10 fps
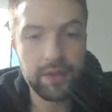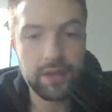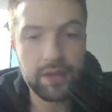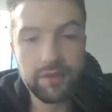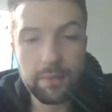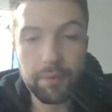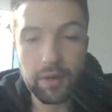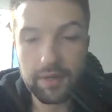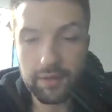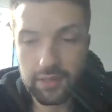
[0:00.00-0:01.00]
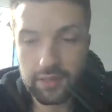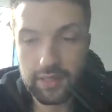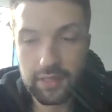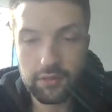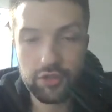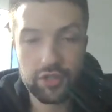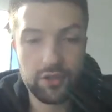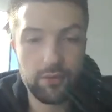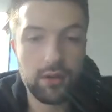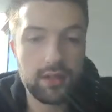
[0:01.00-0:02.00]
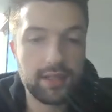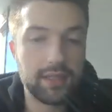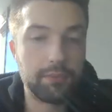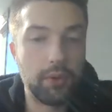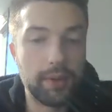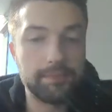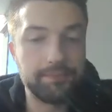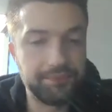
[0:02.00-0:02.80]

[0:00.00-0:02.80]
Leaving the Buccaneers to steal Justin Ross at this point.